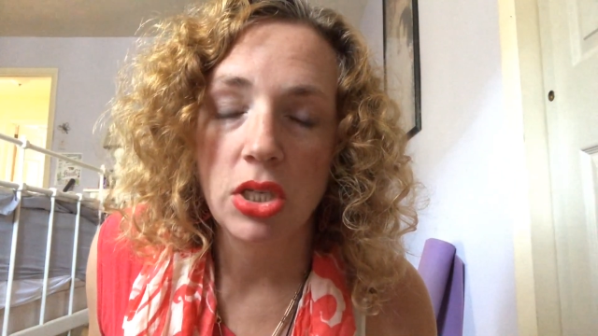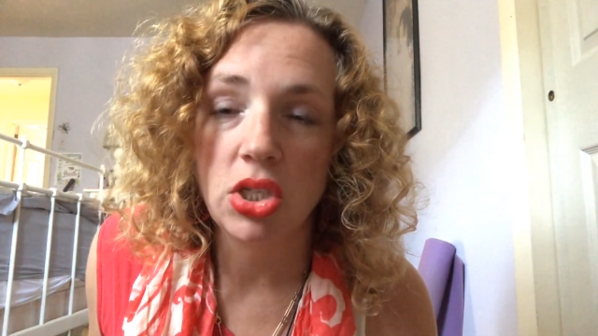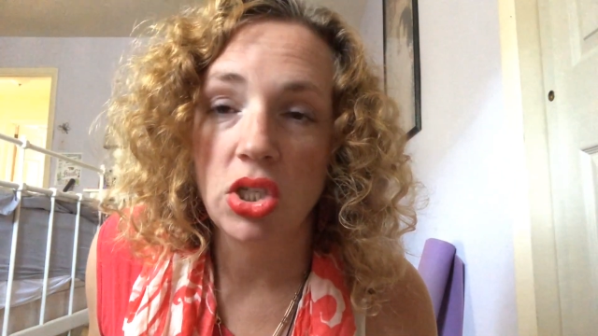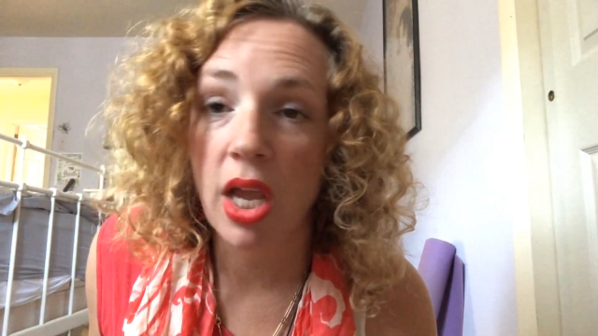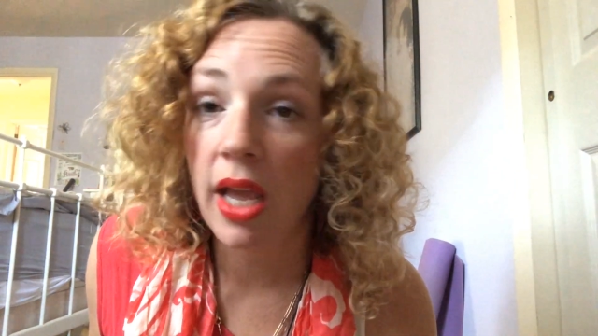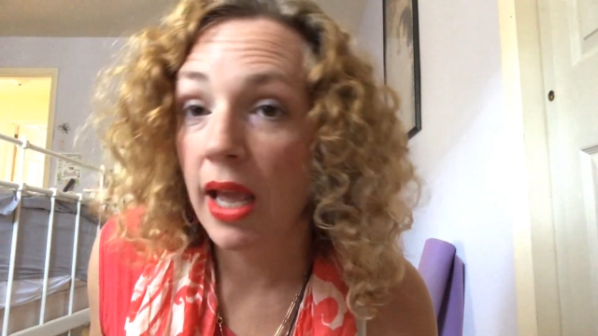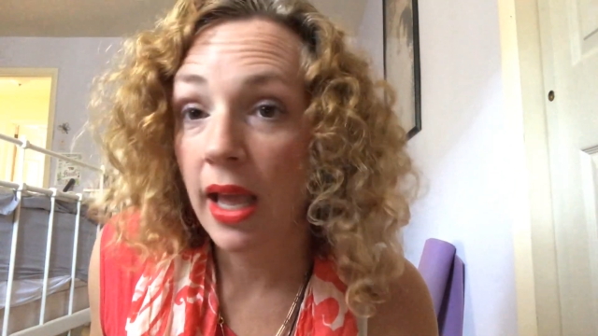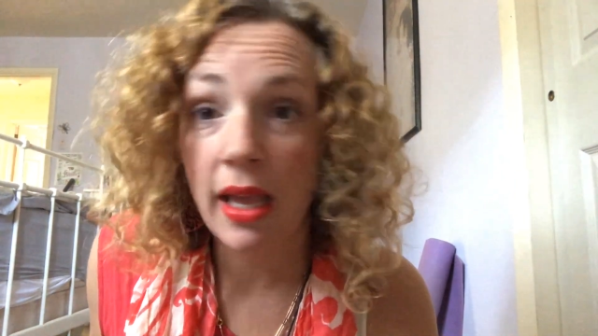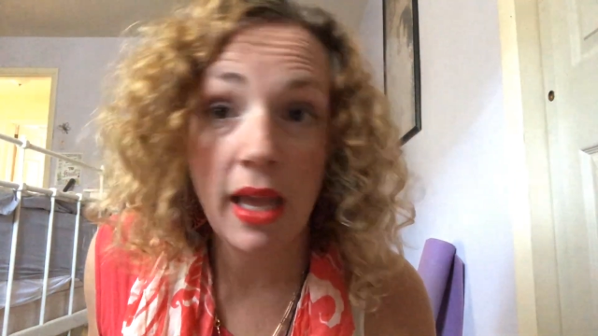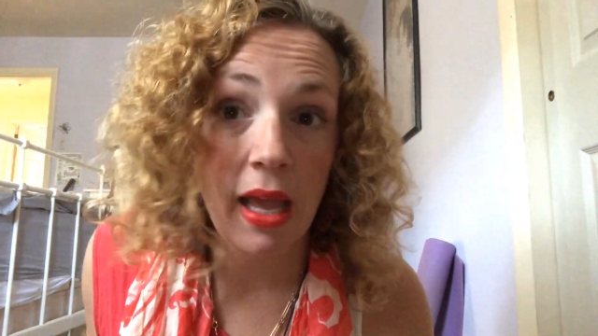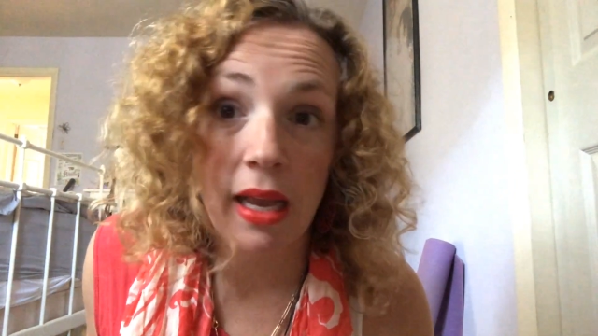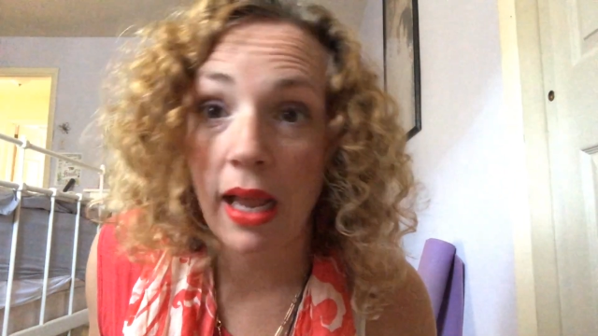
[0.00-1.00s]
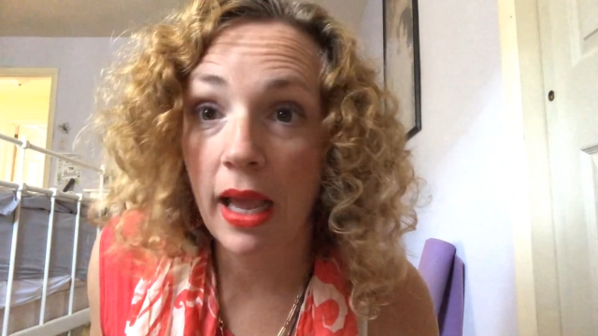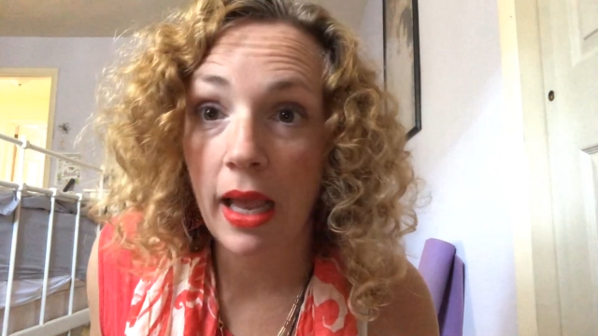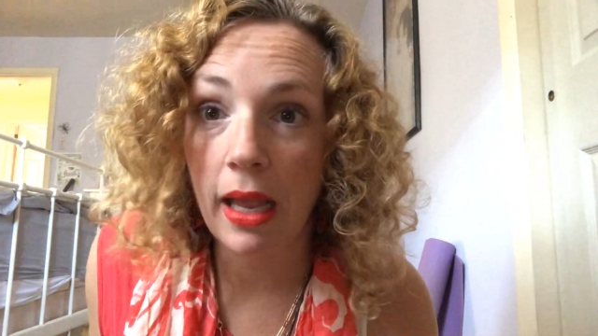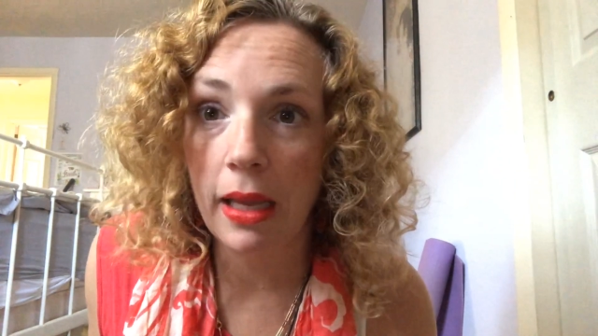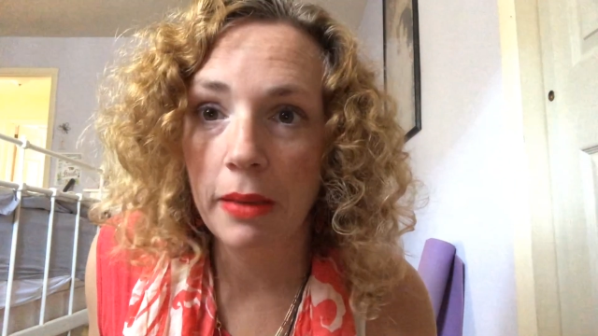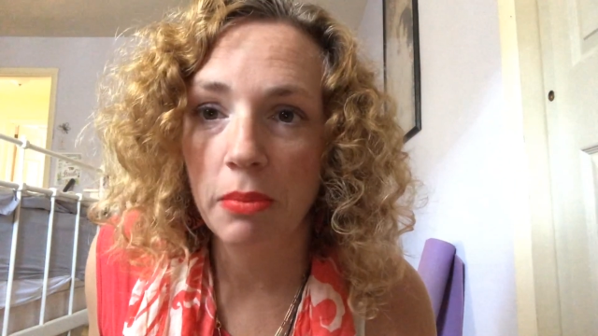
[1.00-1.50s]

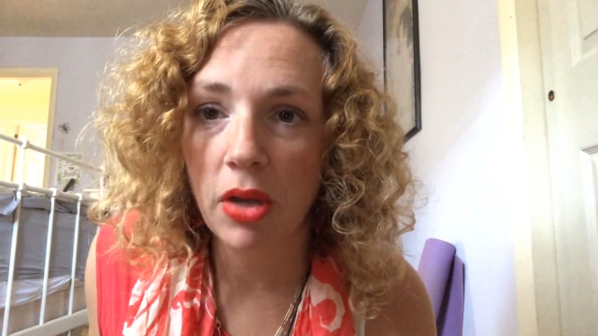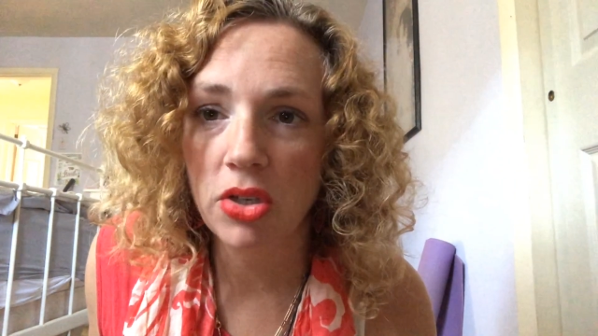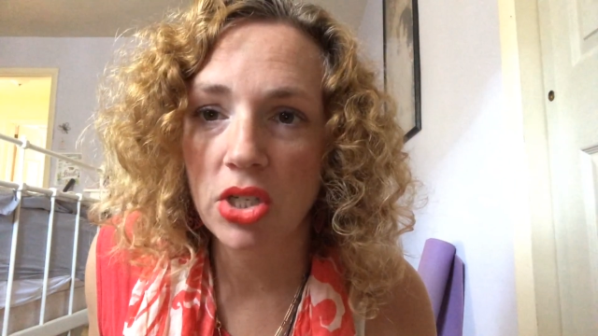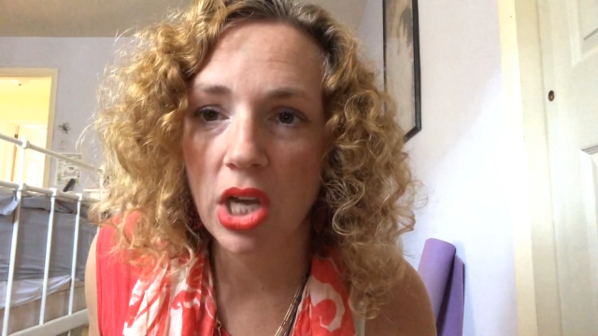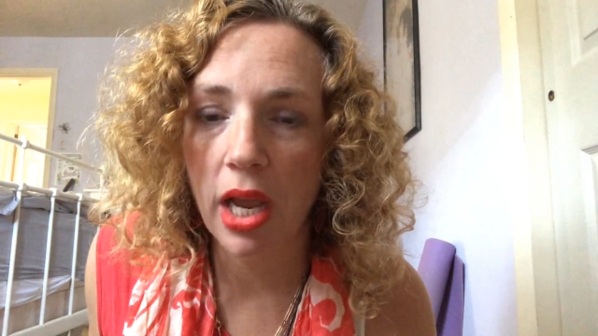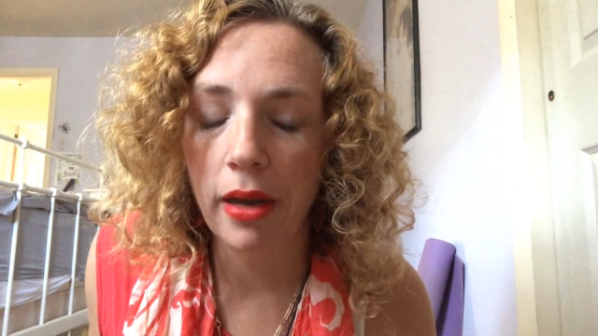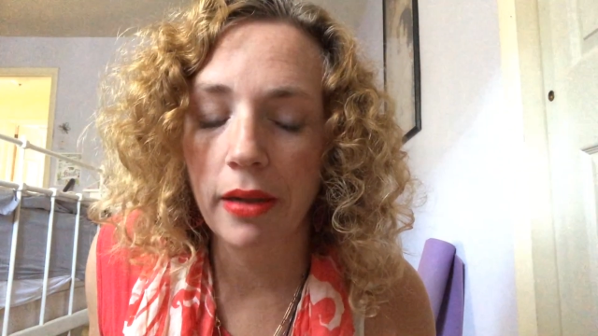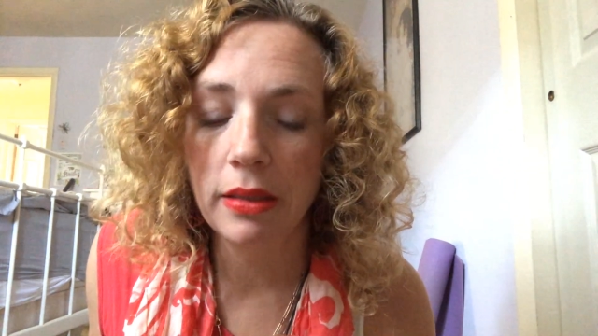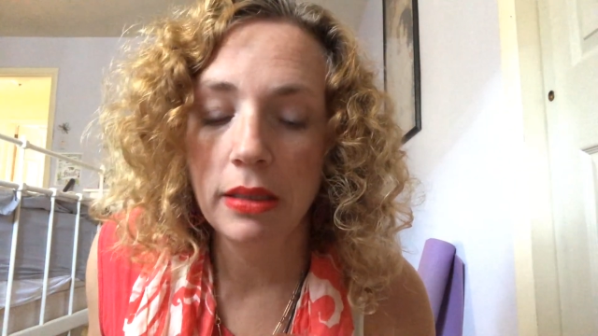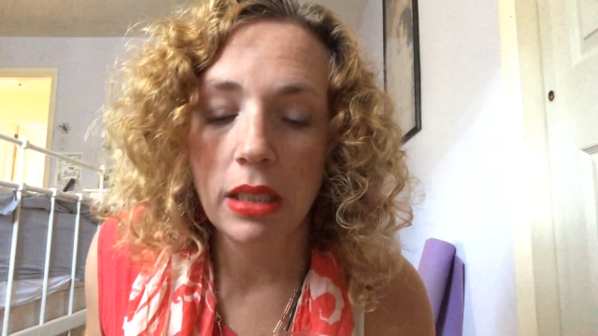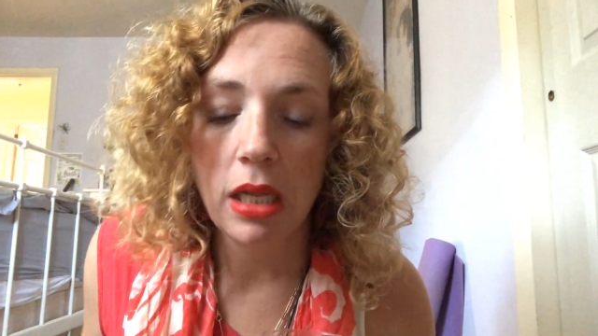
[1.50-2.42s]
Jana, MotherJana.